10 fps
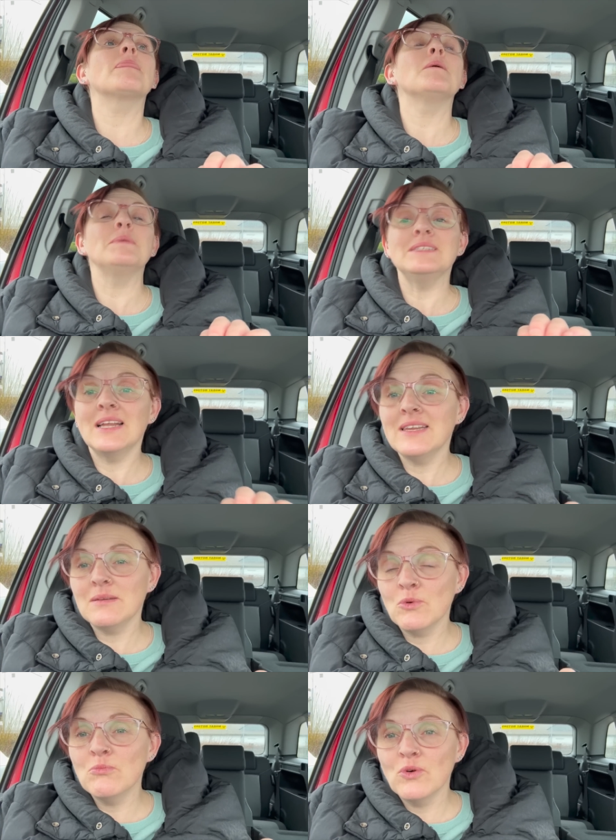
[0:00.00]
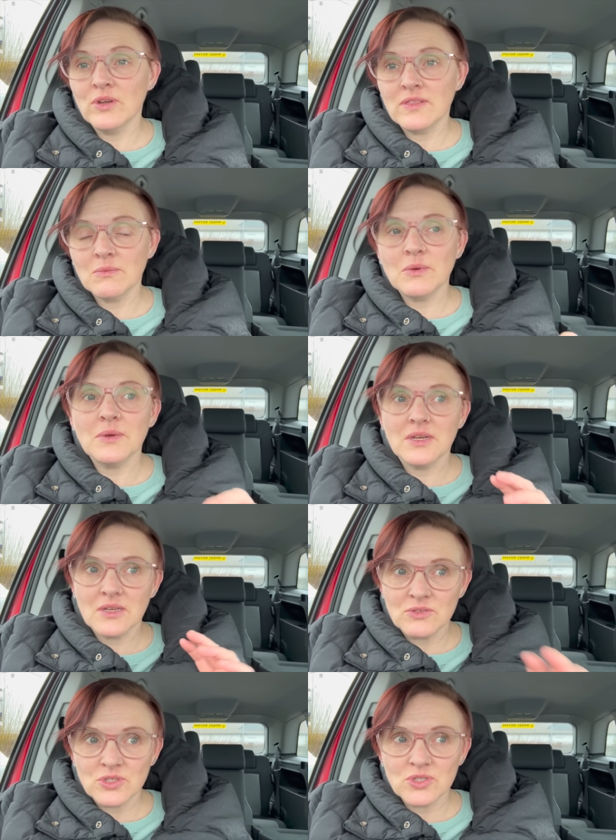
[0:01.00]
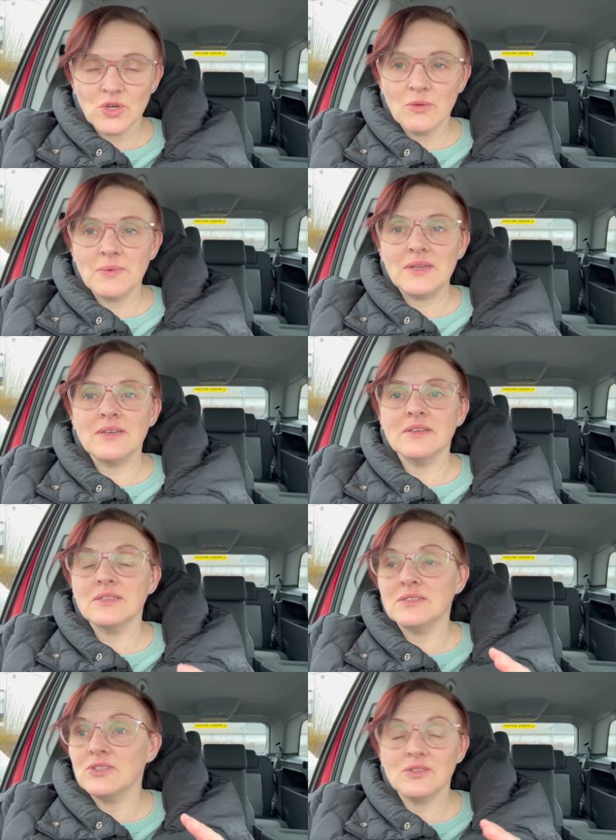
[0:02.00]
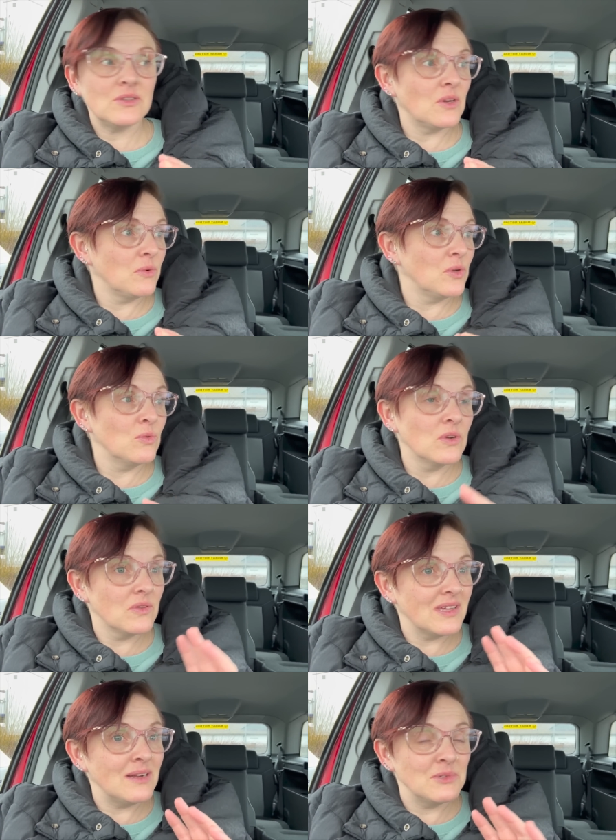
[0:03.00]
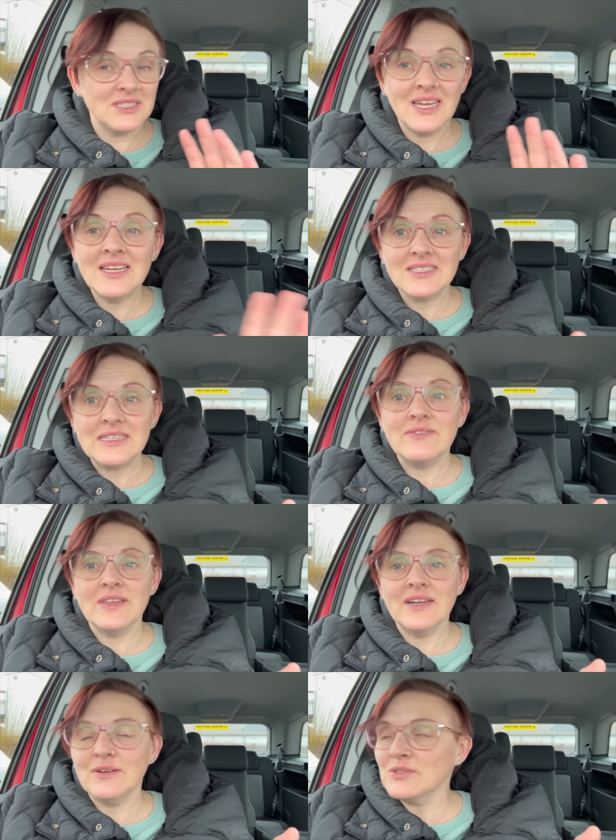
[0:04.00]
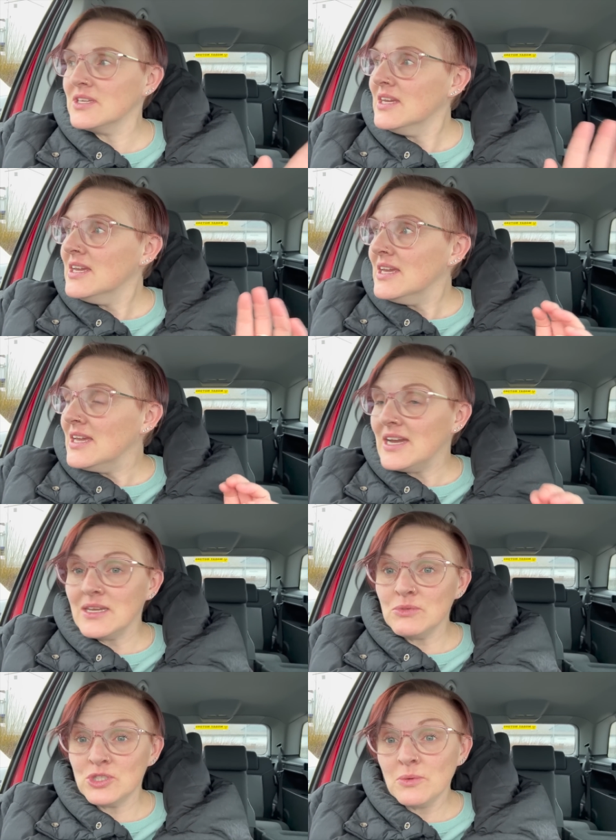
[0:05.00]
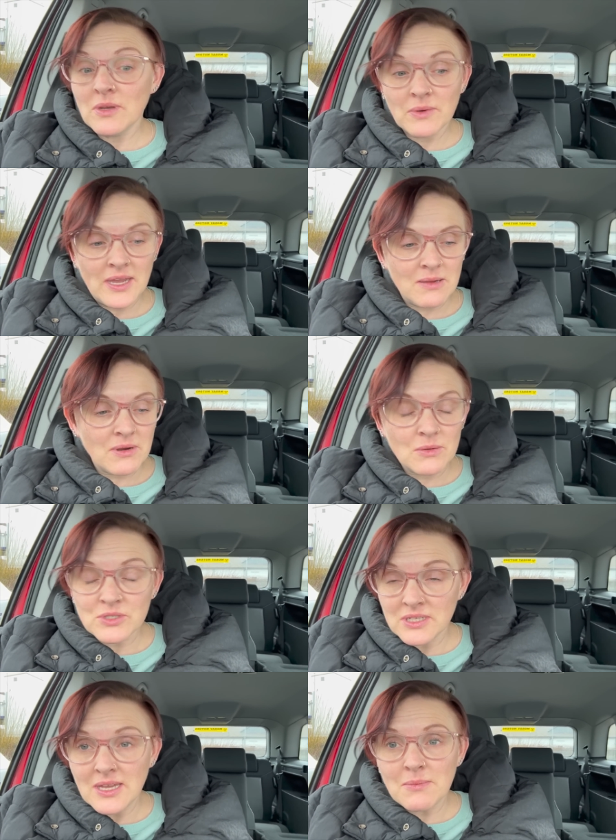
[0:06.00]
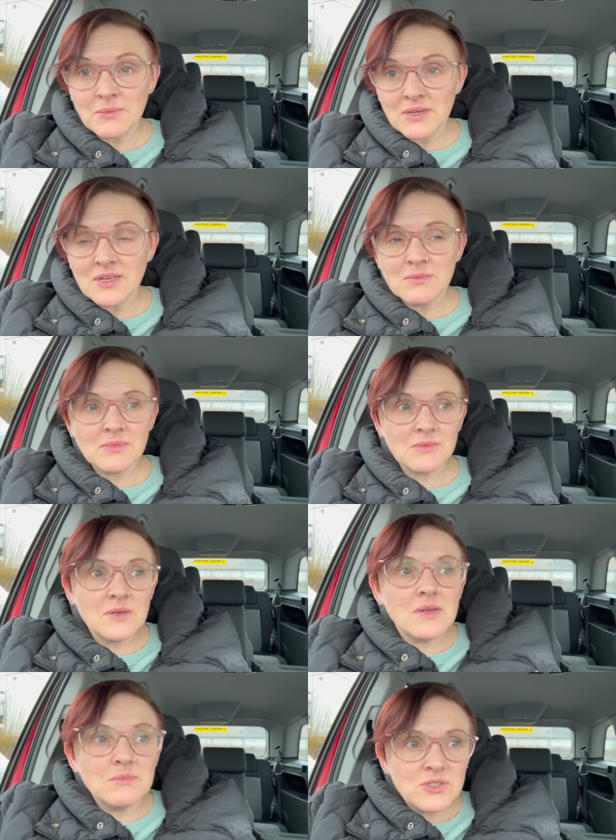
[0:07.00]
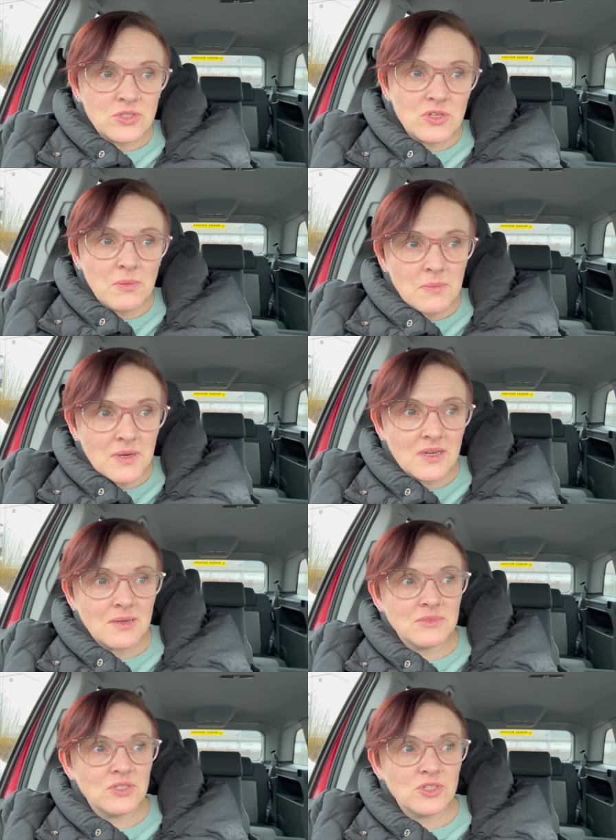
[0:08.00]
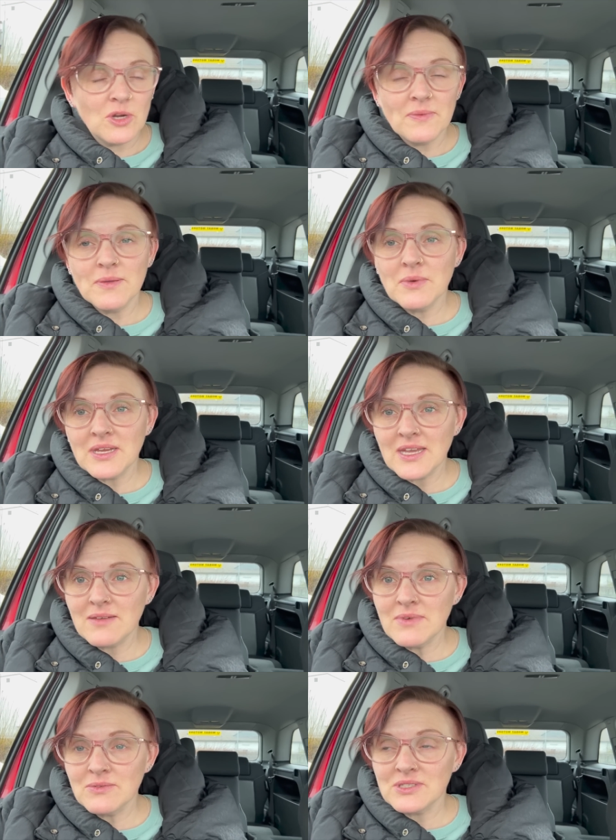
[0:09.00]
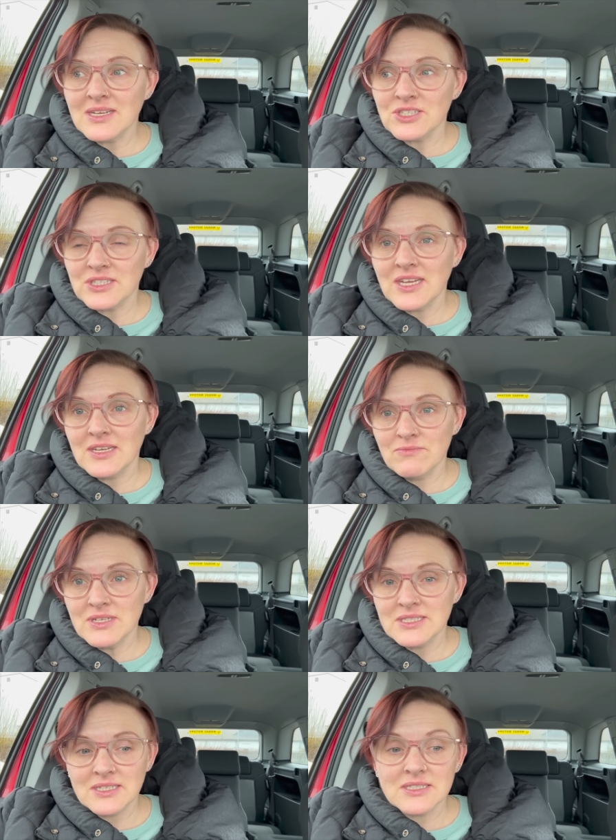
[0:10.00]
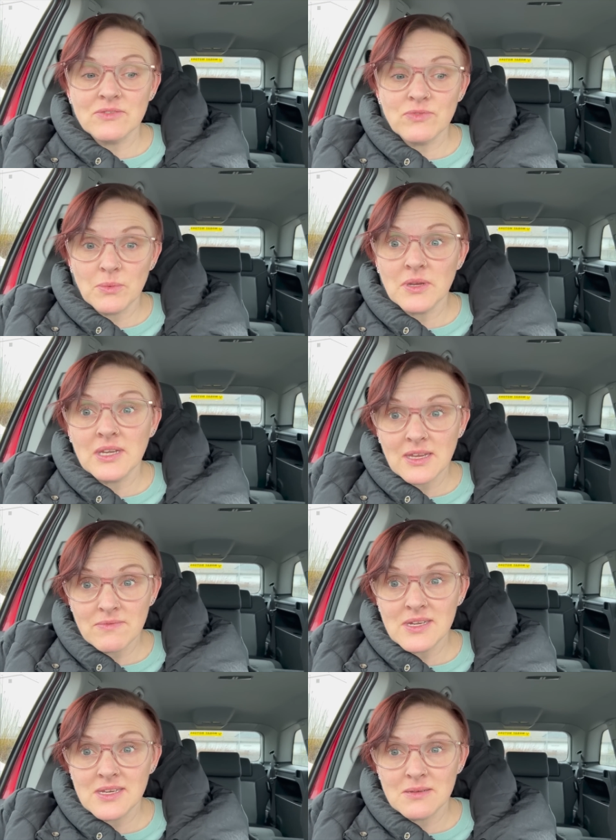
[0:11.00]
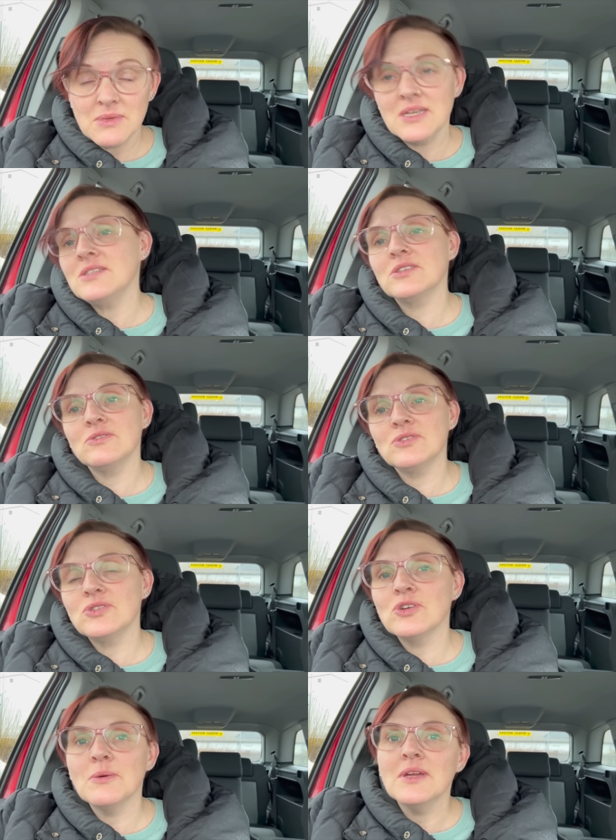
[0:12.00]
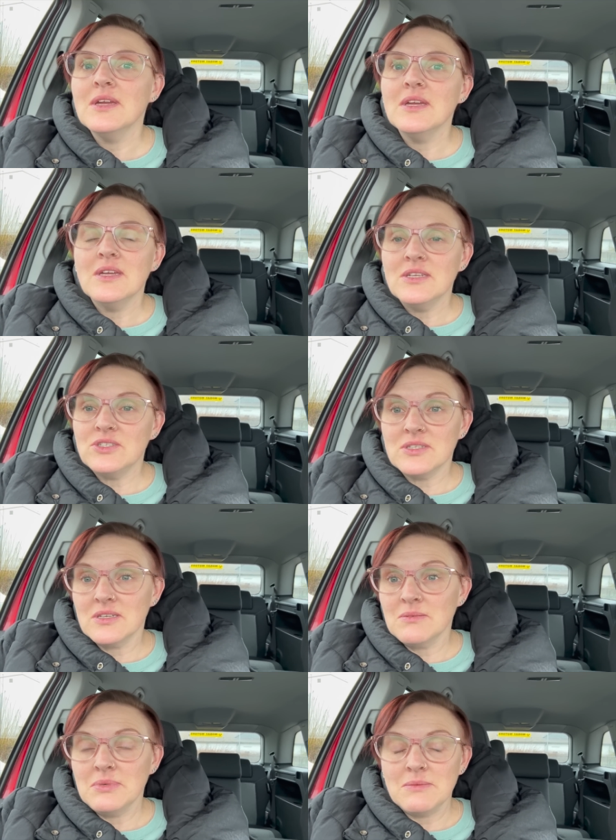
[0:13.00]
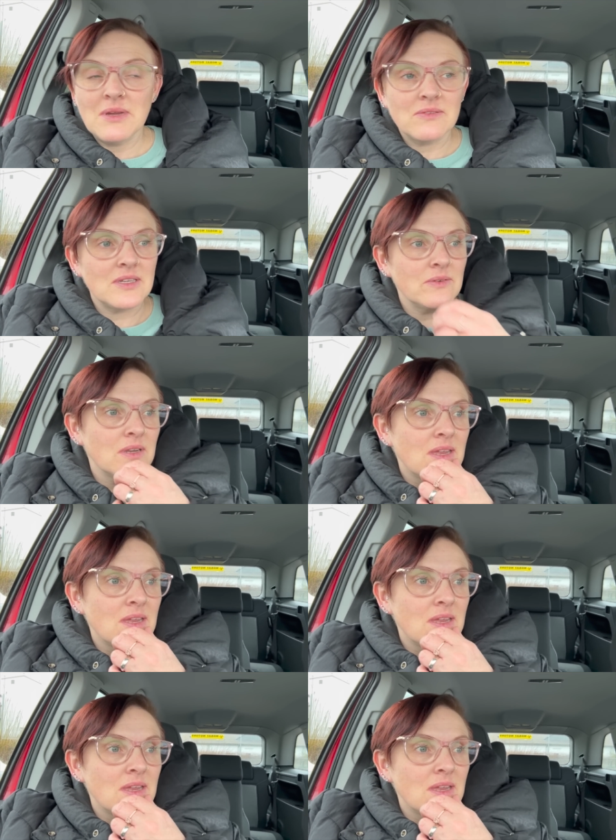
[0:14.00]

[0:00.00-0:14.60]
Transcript: I've been telling him all morning that we were going to go to the shop and because you know you all know that how much he hates leaving the house and he was doing okay about it. He was like, "Yep, I'm going to come. I'm going to come to the shop. I'm going to come to the shop." And then when it came round to actually getting him ready, I said, "Right, we're going to get ready in a minute to go to the shop." He just had a complete meltdown.